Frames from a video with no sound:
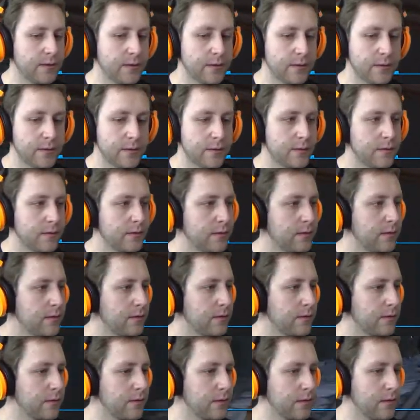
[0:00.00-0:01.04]

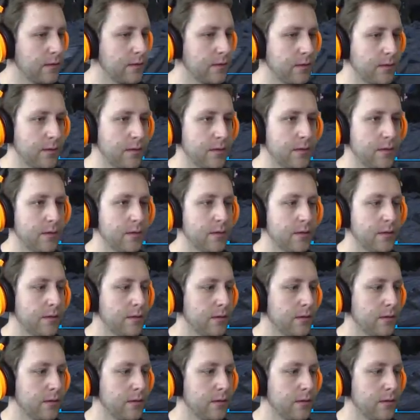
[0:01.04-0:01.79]
Nothing is said.